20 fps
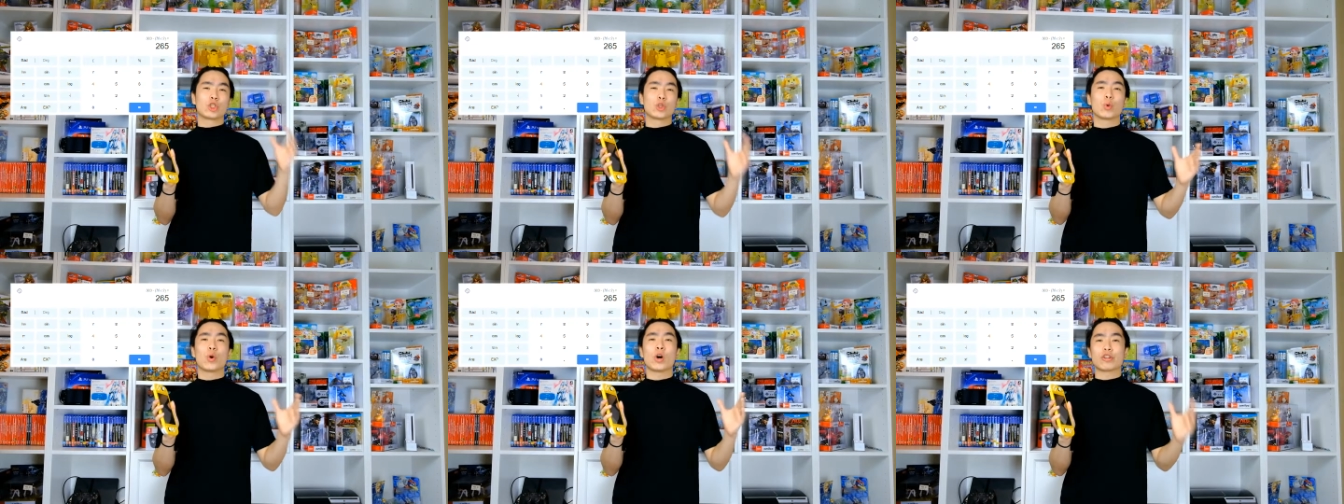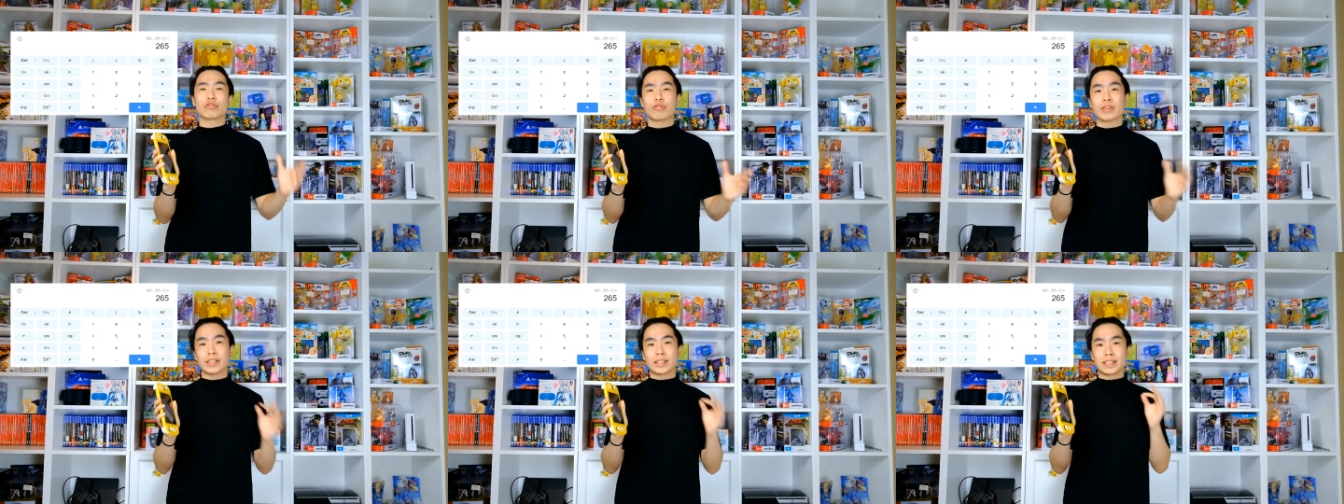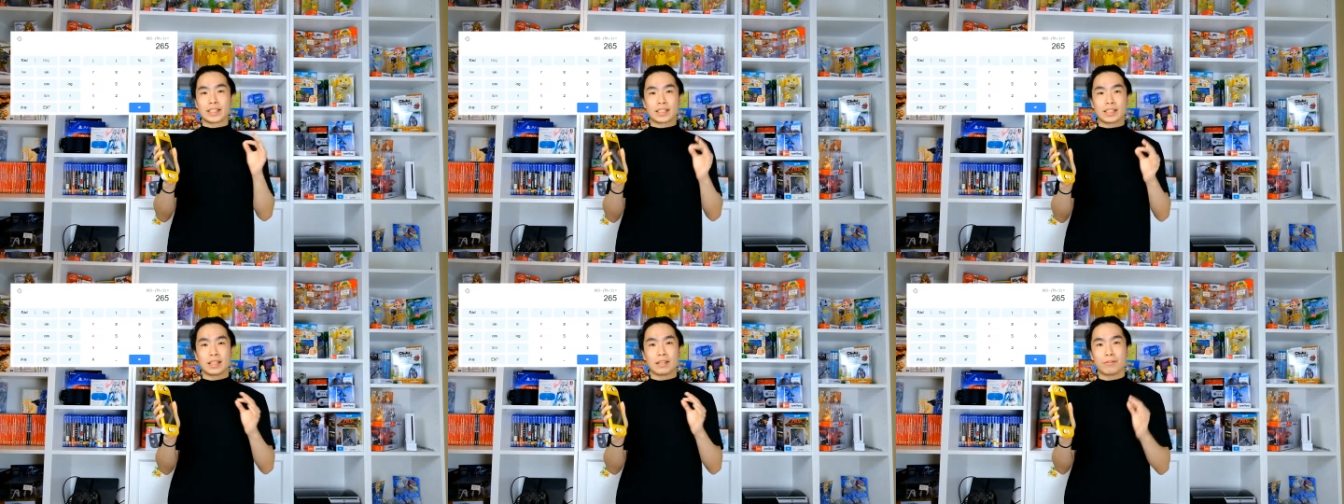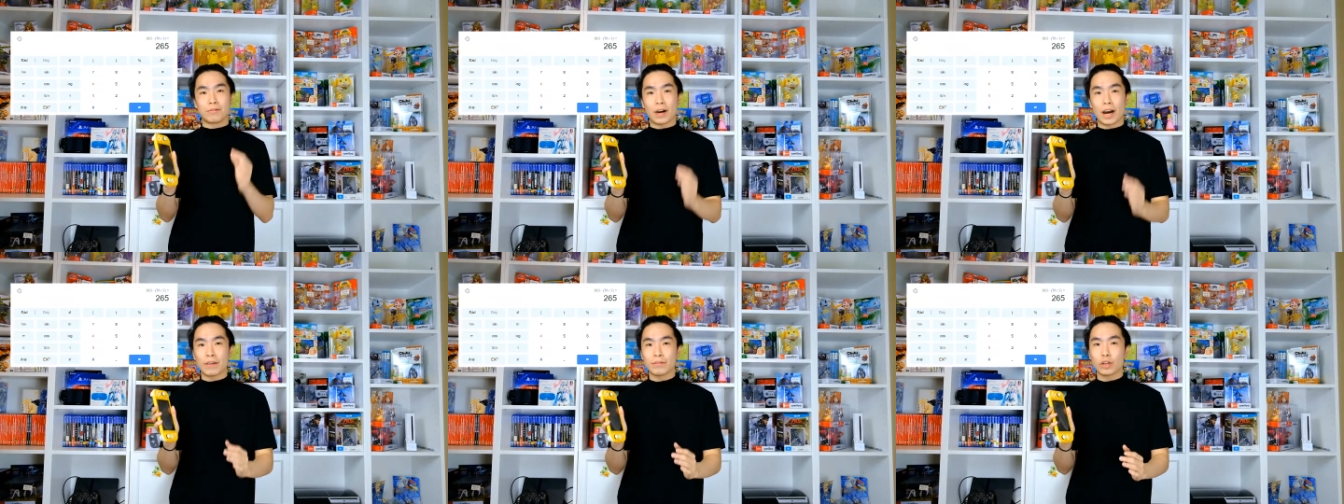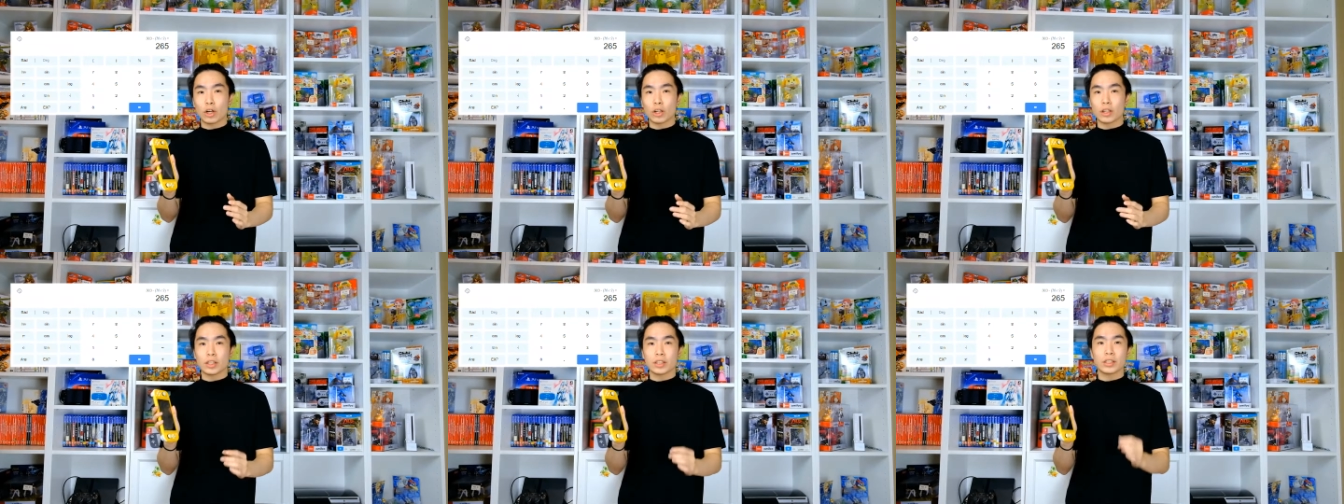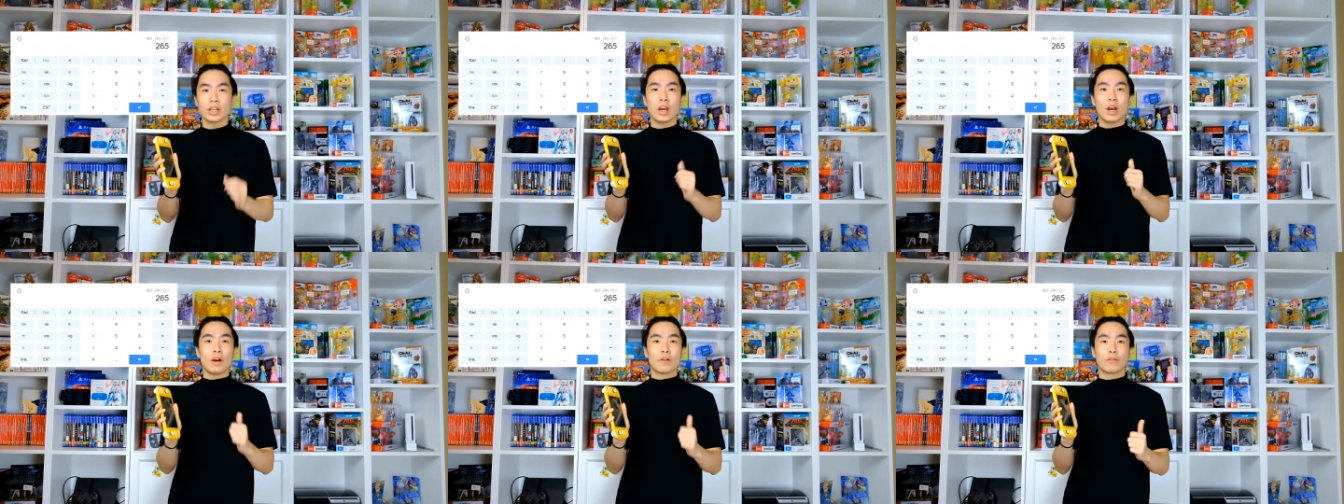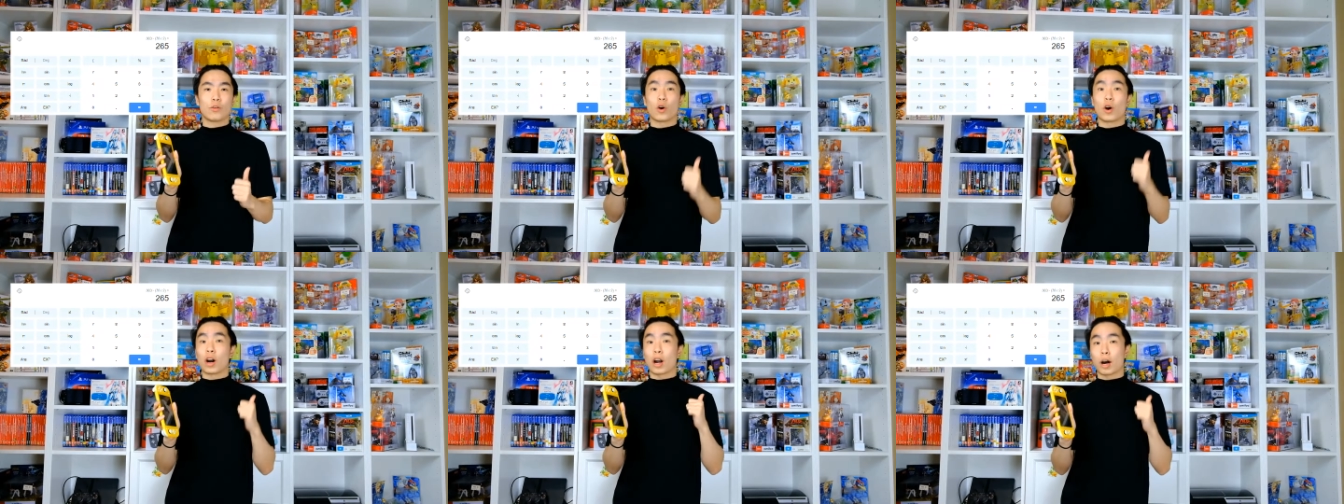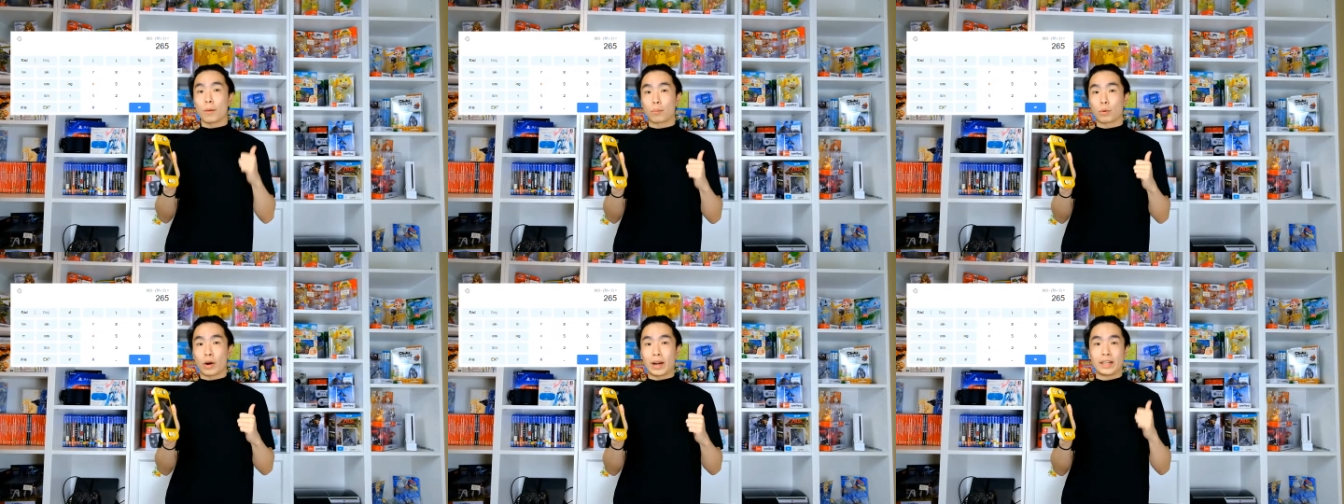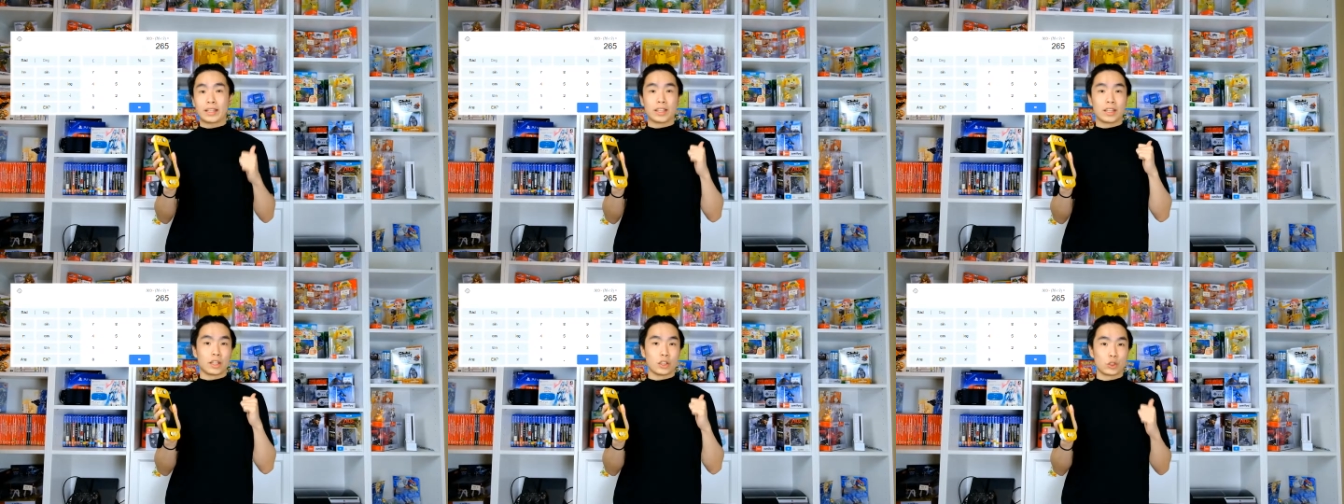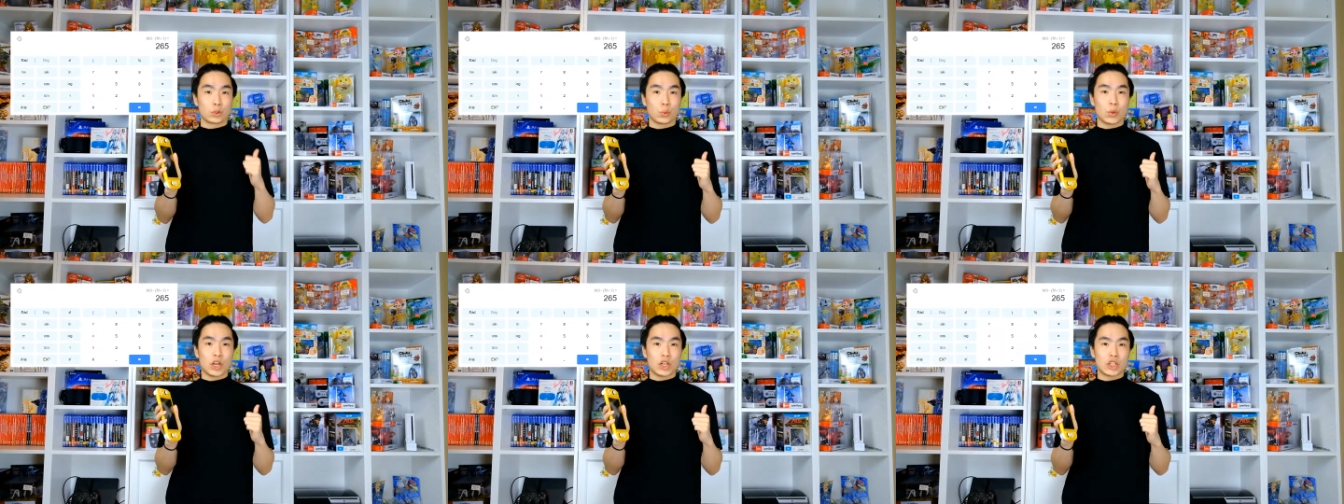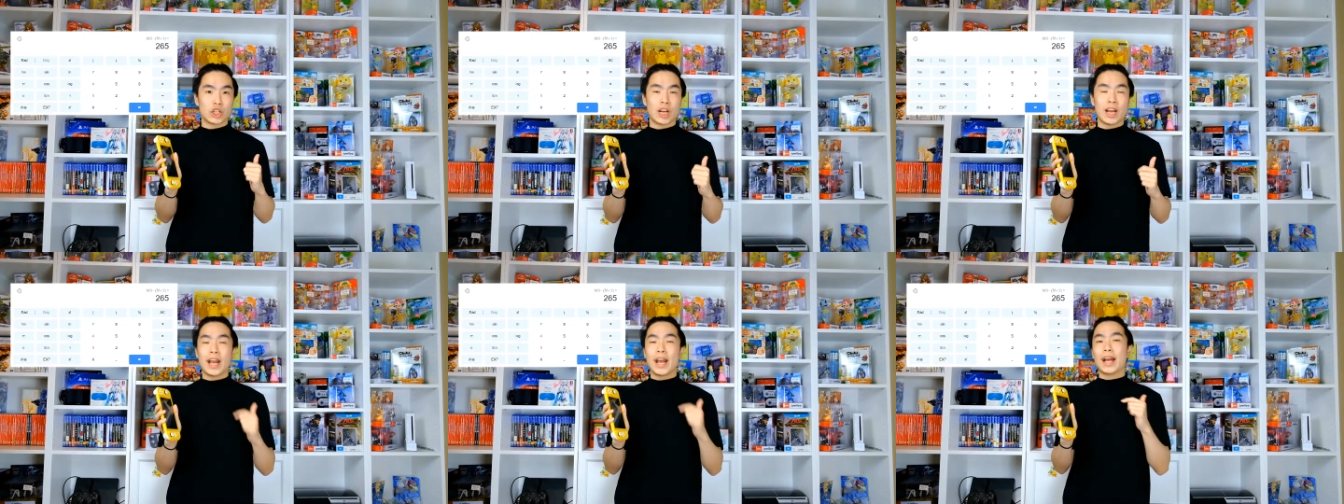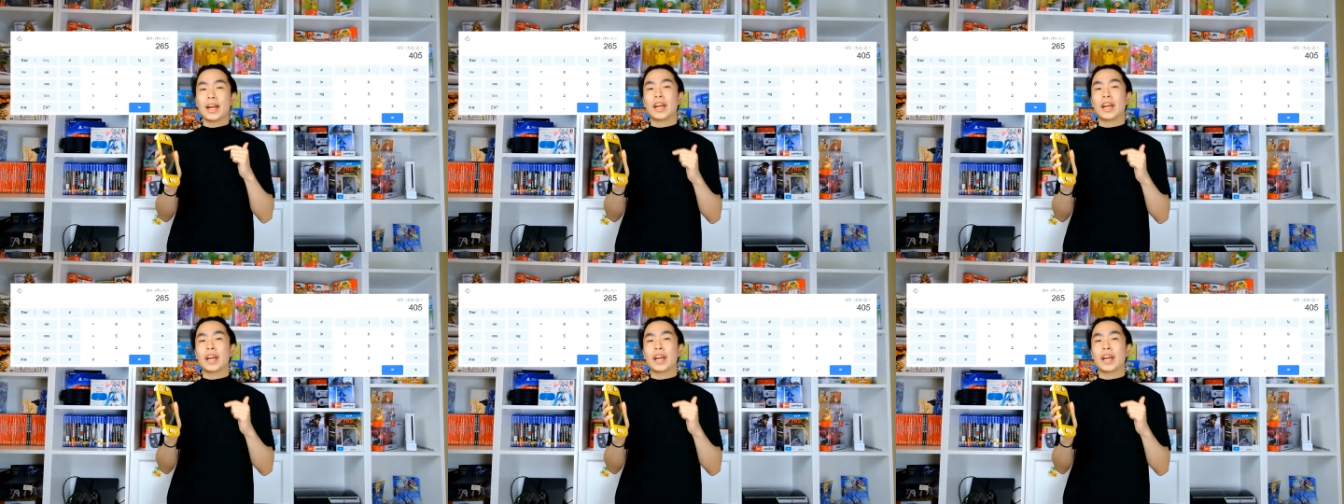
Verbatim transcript: $265 for an upgrade to the Switch,